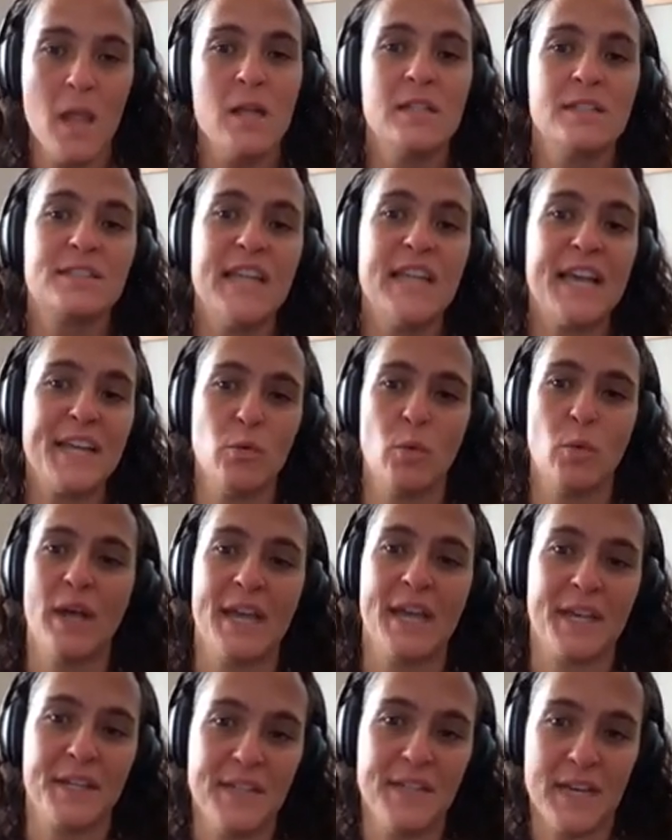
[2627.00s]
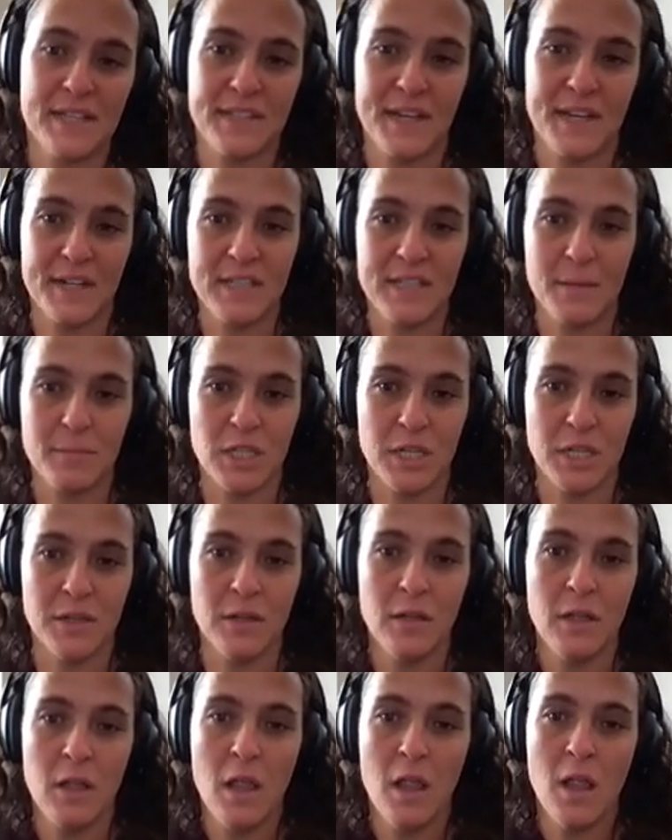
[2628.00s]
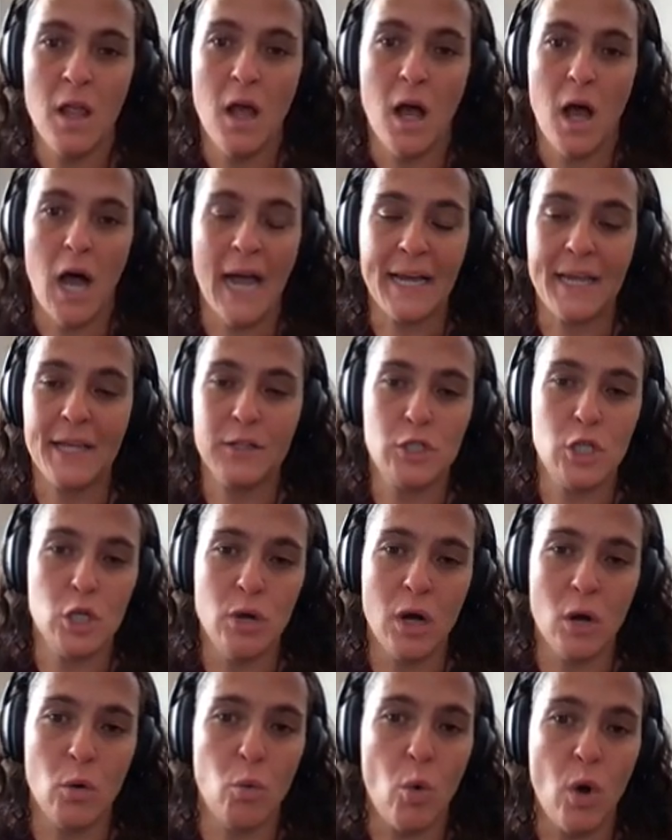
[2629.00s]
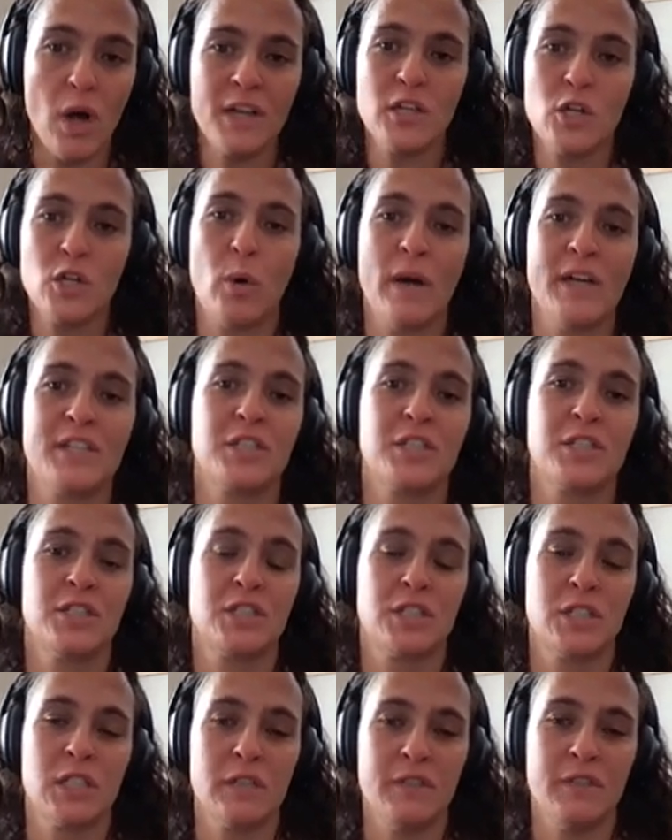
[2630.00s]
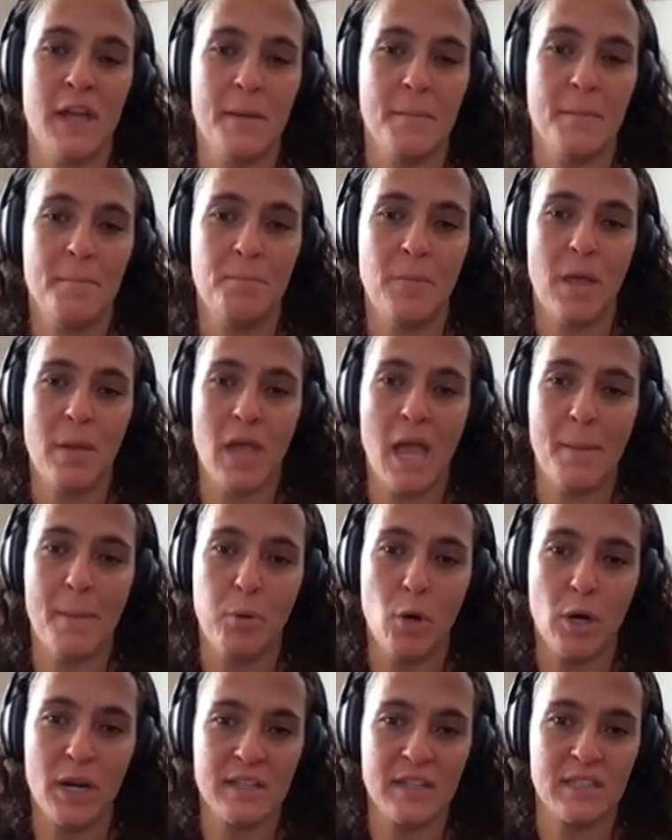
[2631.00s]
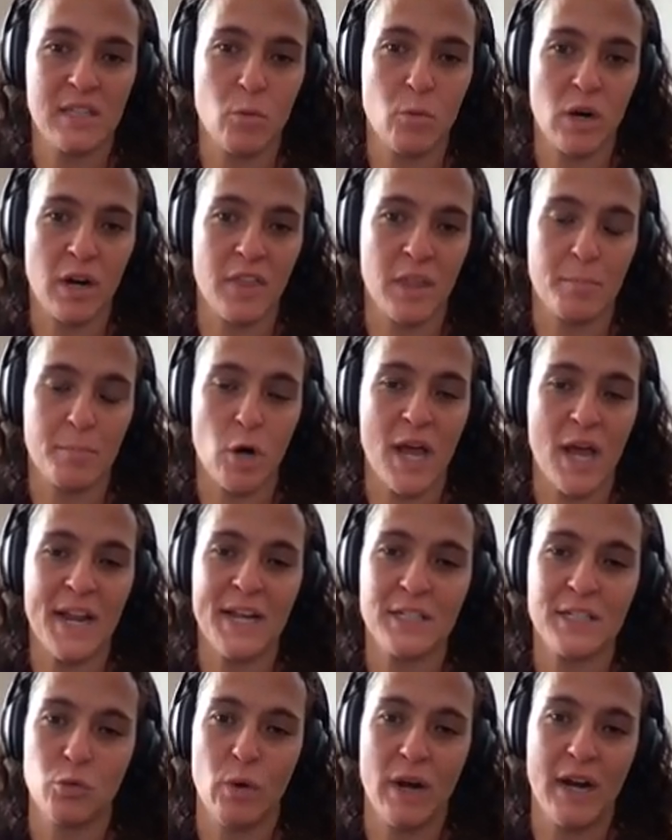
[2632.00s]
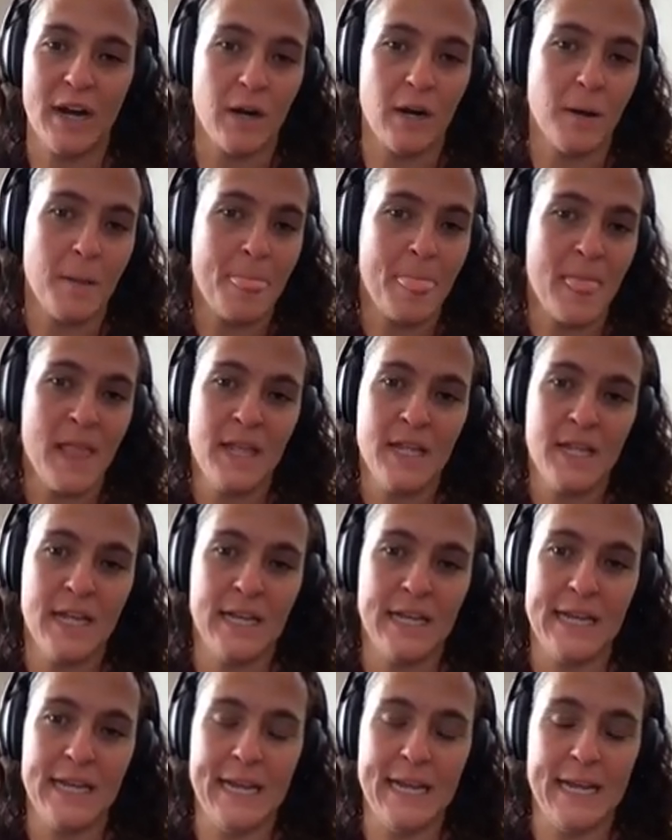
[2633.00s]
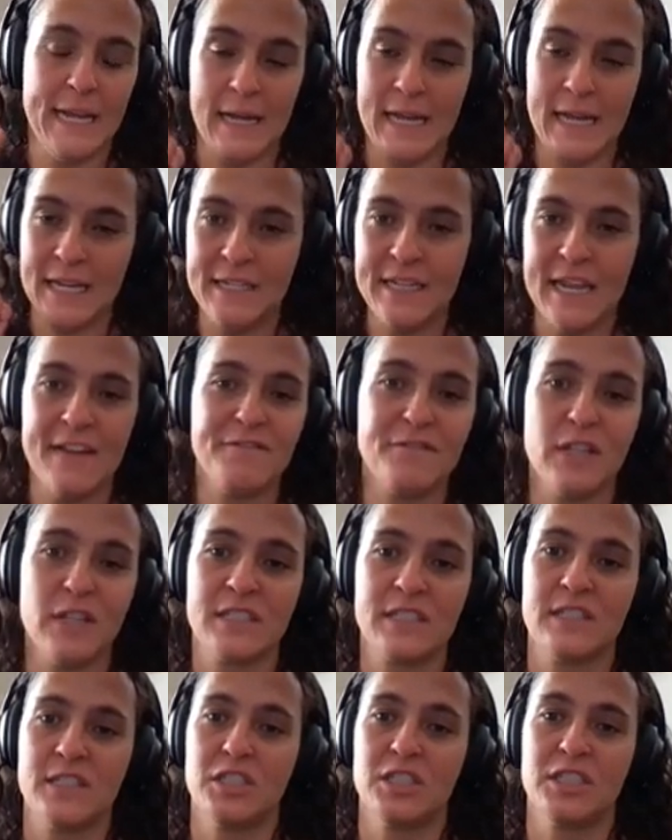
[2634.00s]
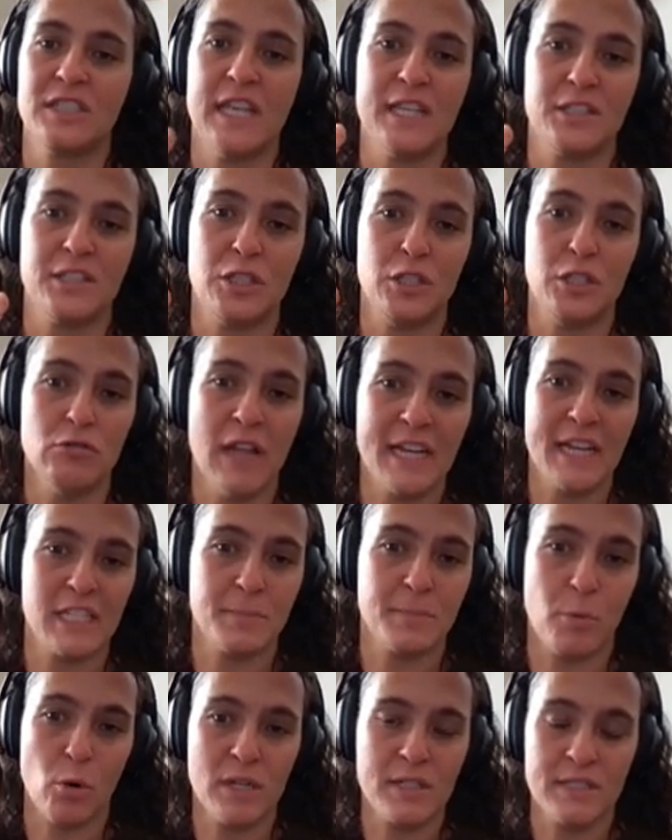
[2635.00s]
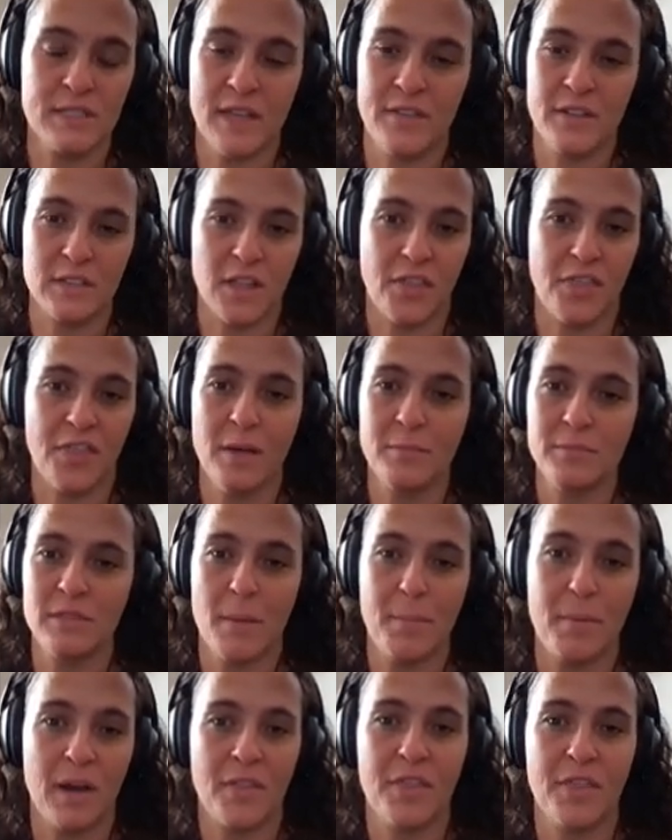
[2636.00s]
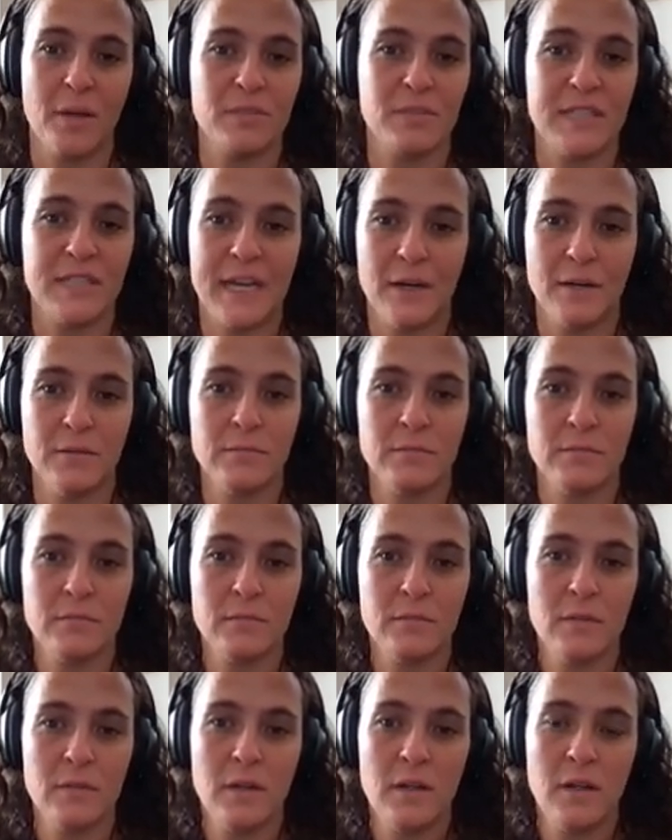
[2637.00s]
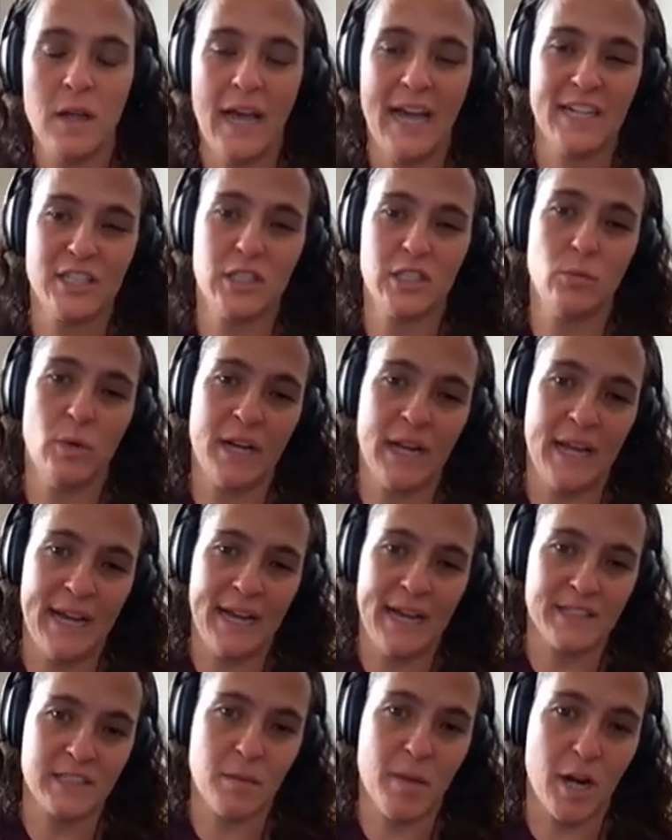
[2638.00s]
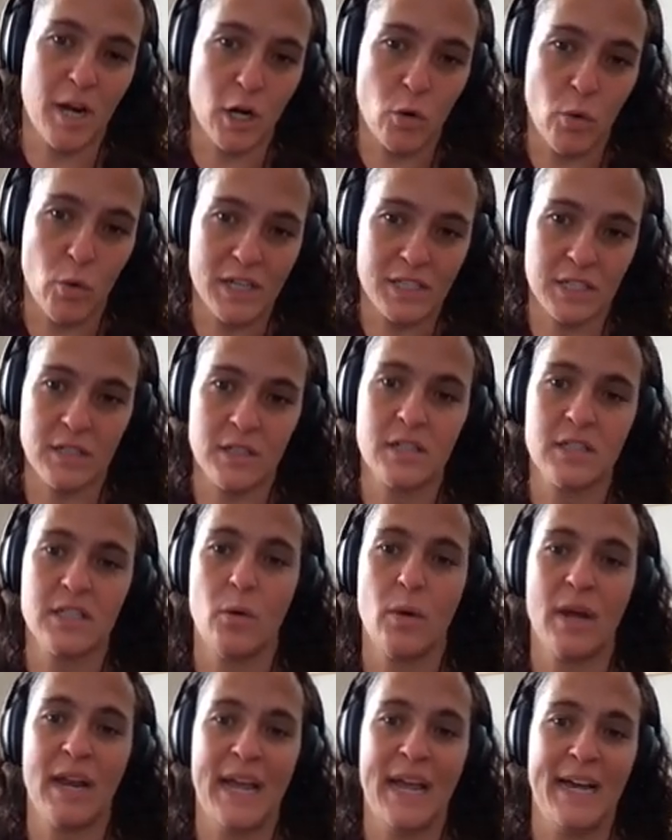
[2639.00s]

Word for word: Second way I could test that assumption, I could do a one question survey. Maybe I put it somewhere in the product where in Netflix, it just says, do you like sports? And there's a thumbs up and a thumbs down. I actually want to ask a better question because I want to